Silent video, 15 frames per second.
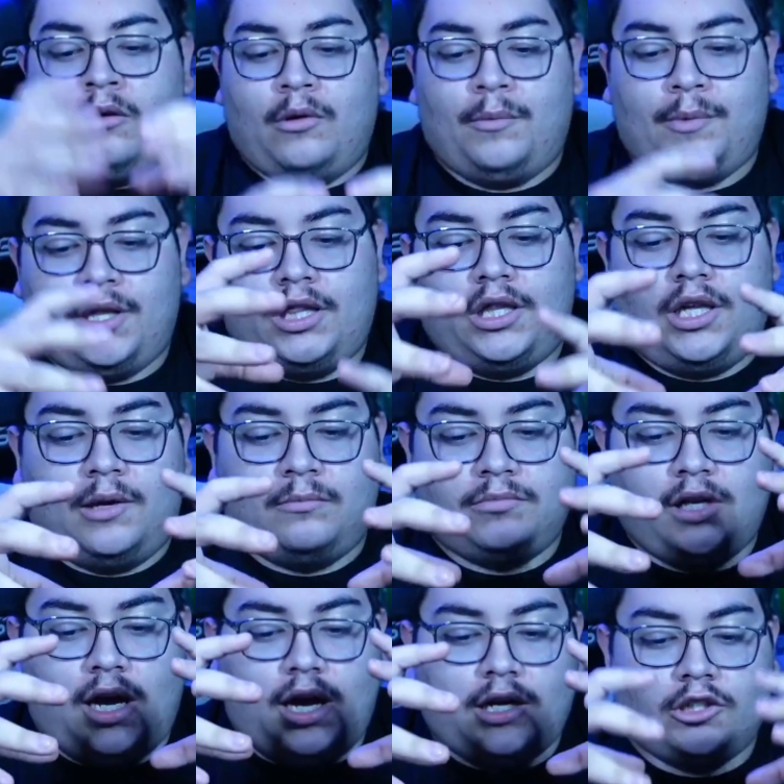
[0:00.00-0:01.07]
when we see
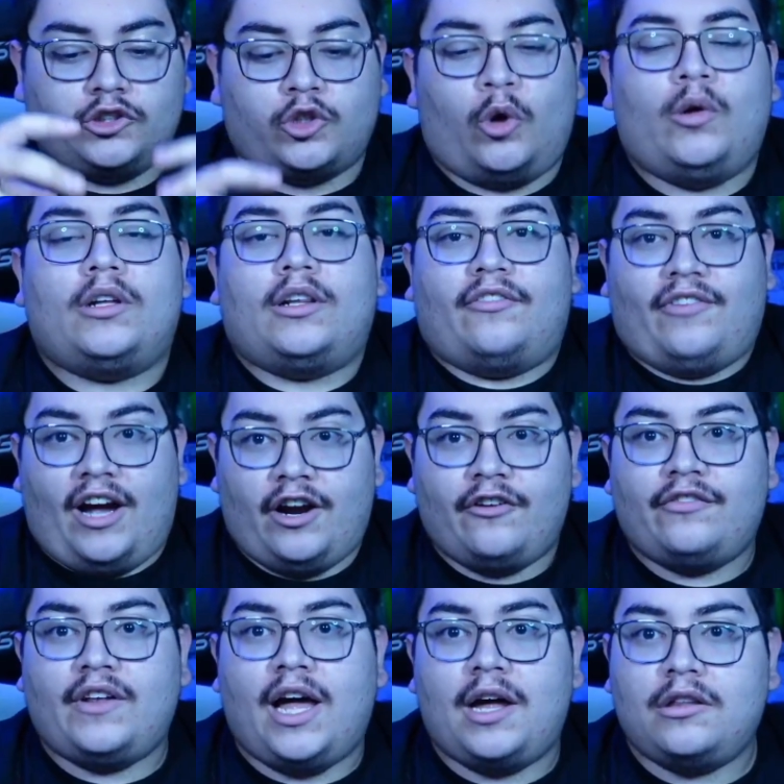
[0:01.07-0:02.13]
him uh, controlling the
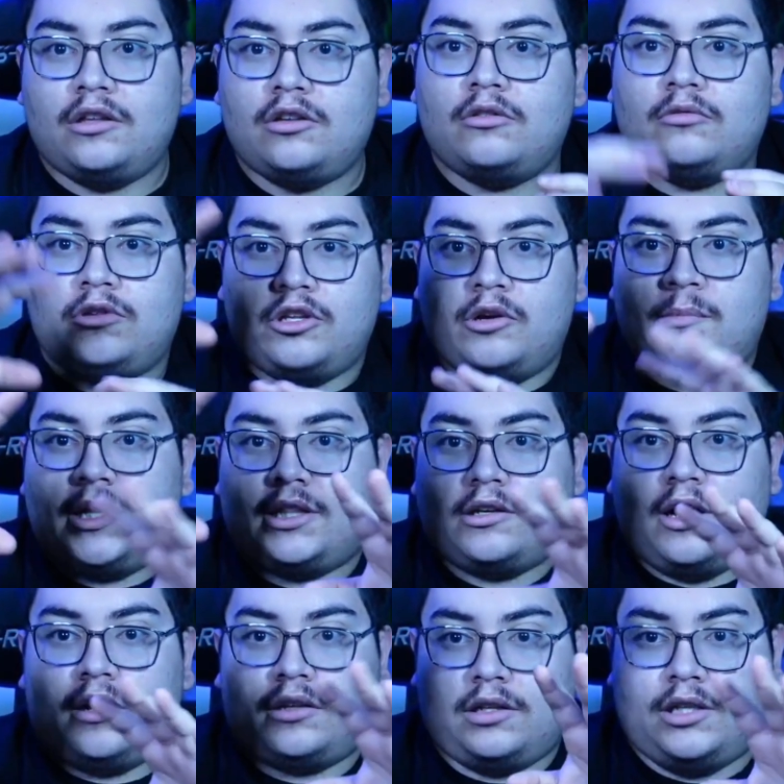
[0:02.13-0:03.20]
fireflies to, you know, make
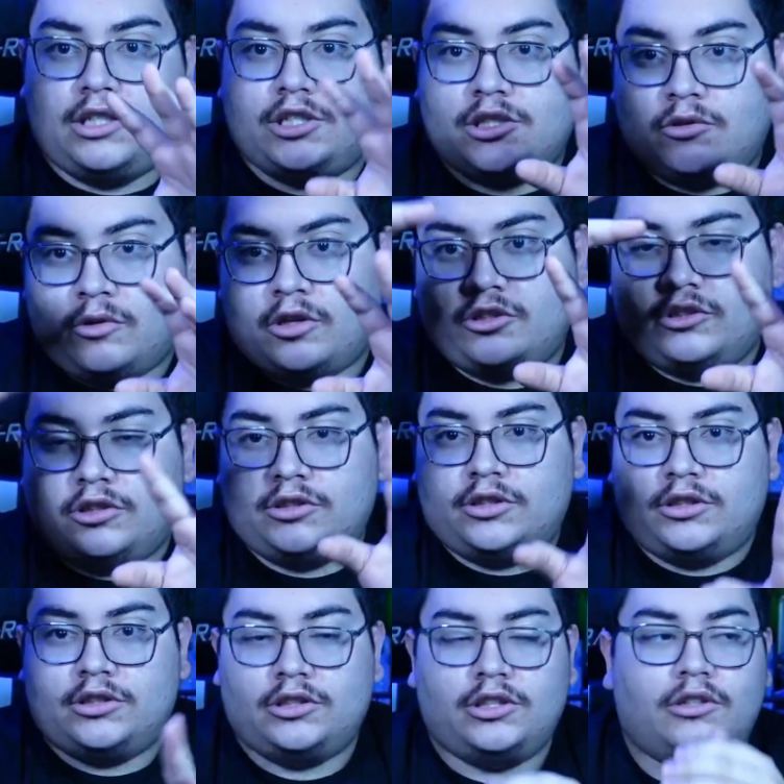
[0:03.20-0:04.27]
the constellation or to,
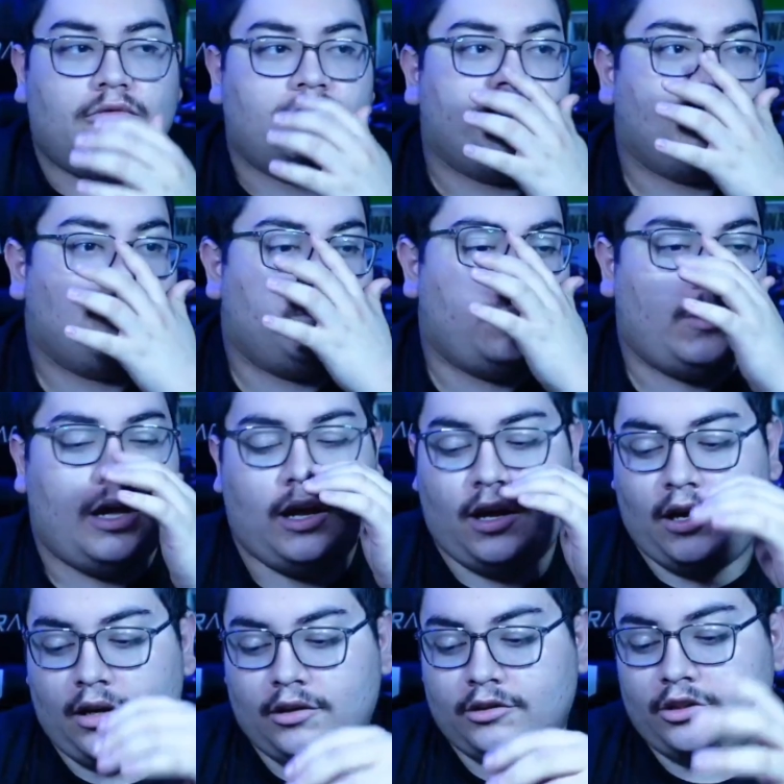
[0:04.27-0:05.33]
to you know,
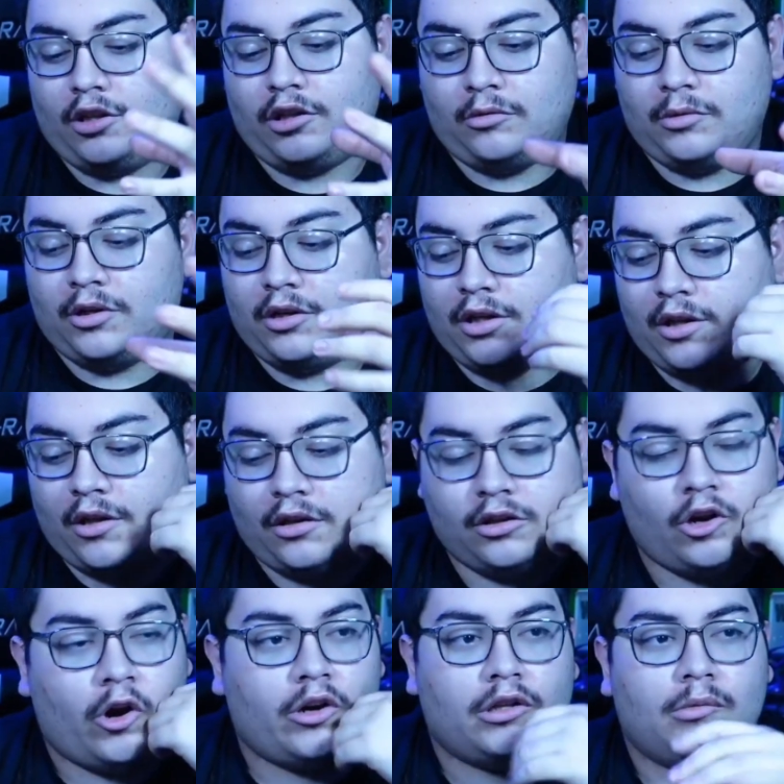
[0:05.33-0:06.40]
uh, so we could see the
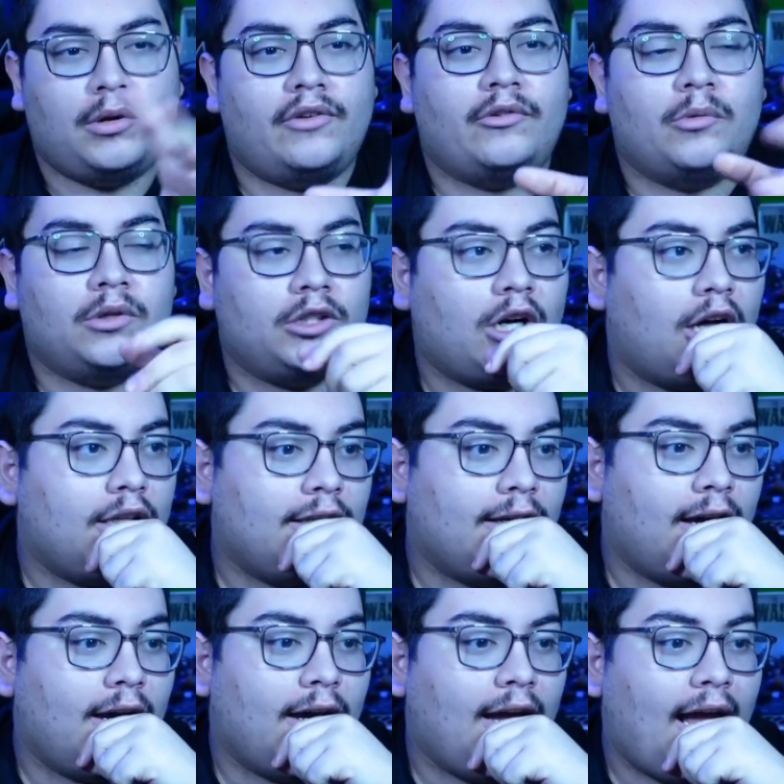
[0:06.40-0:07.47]
stars or whatever you want to call
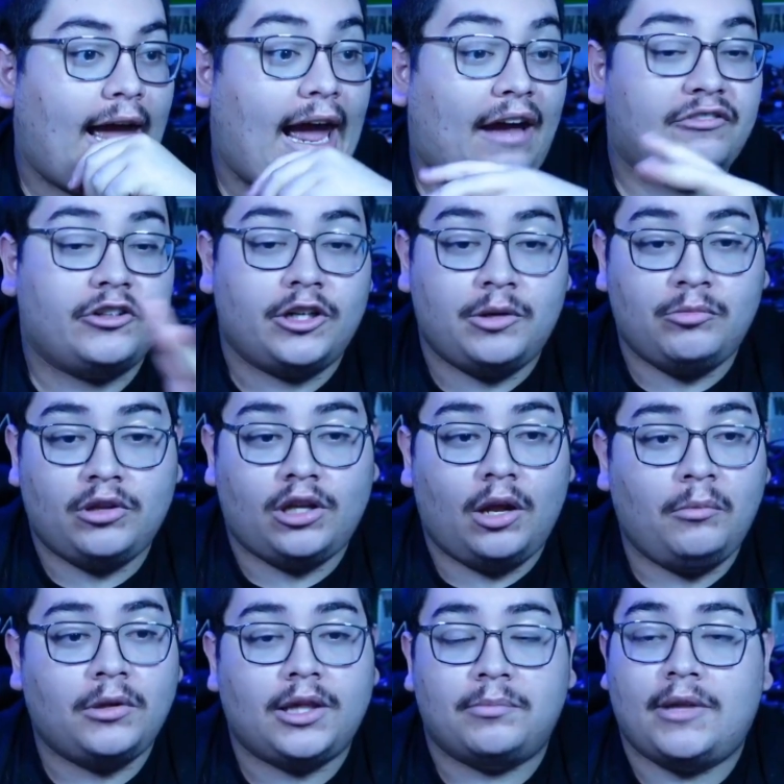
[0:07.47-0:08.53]
it, uh, after he was
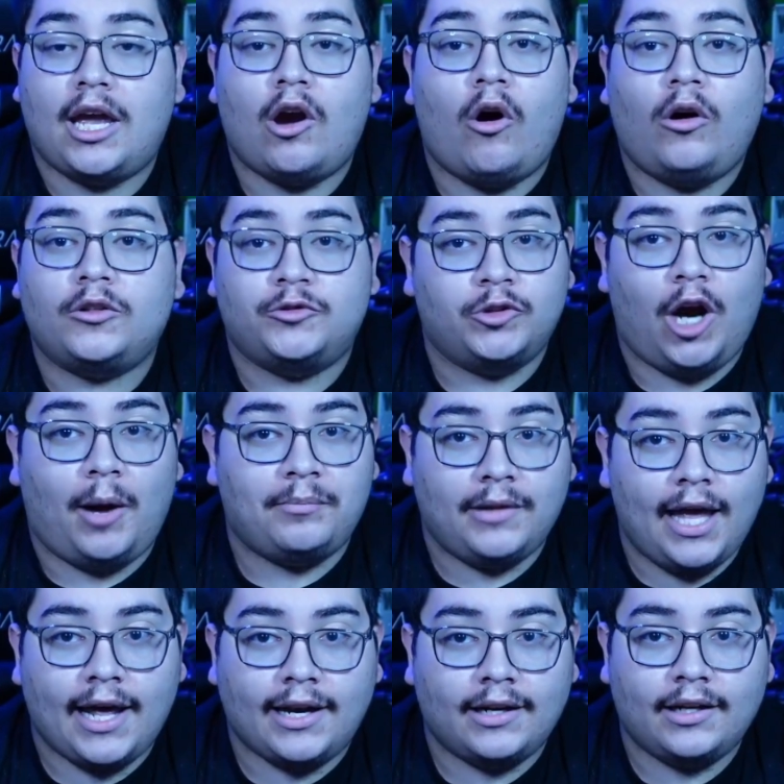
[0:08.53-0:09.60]
done with them, they all dropped
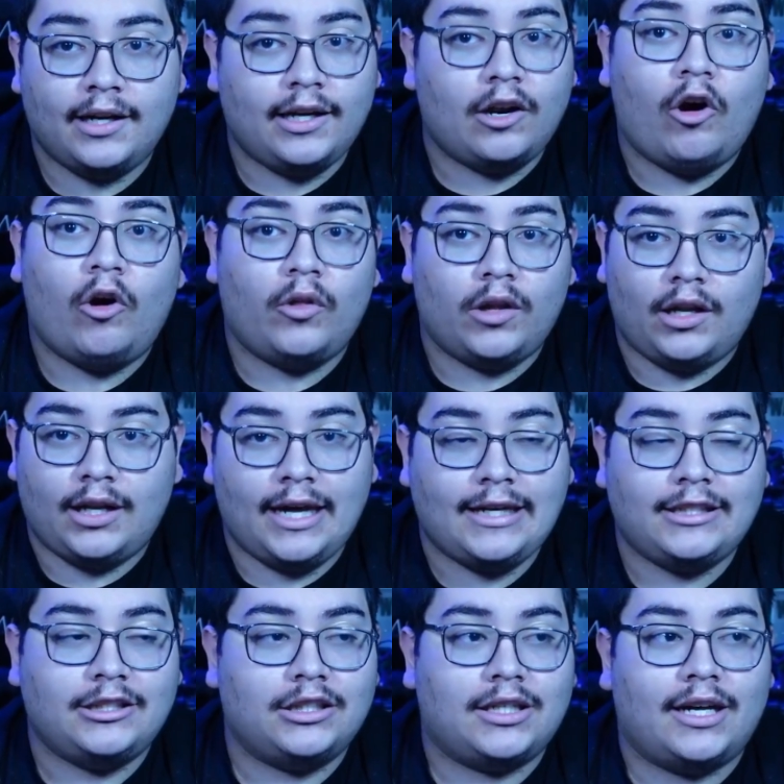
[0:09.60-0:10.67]
dead. And all the
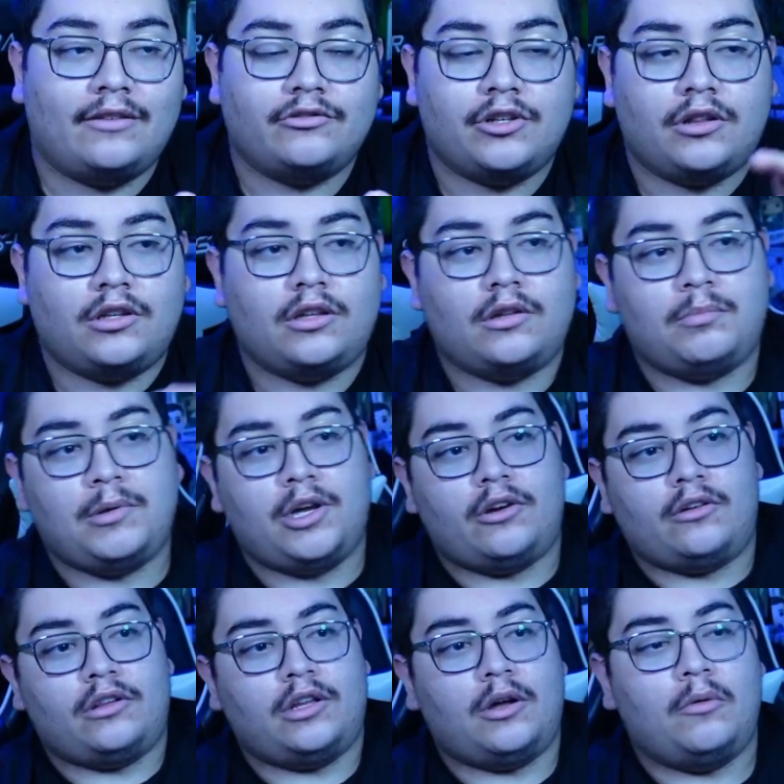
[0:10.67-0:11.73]
light kind of just
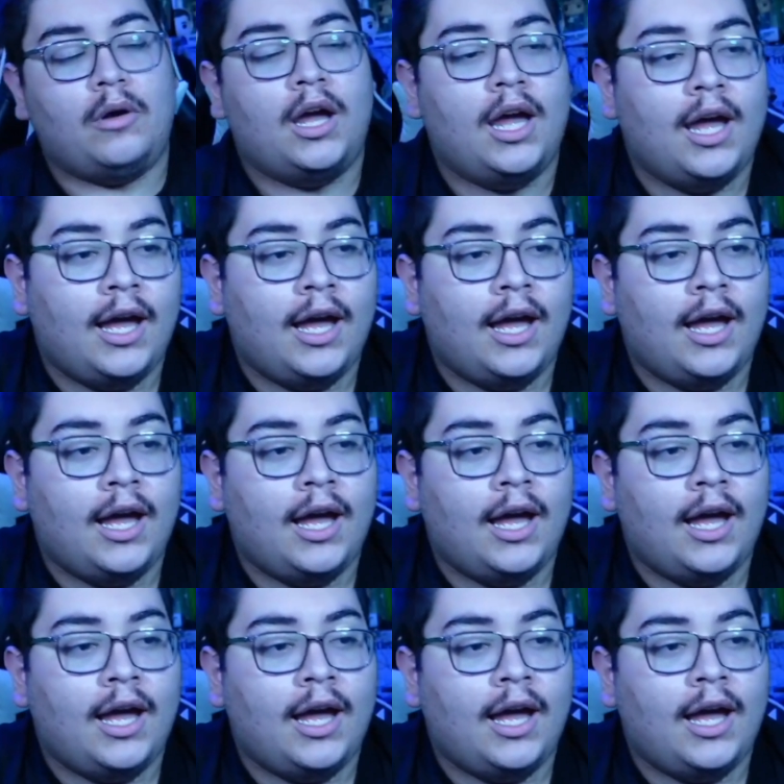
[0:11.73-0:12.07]
disappeared. So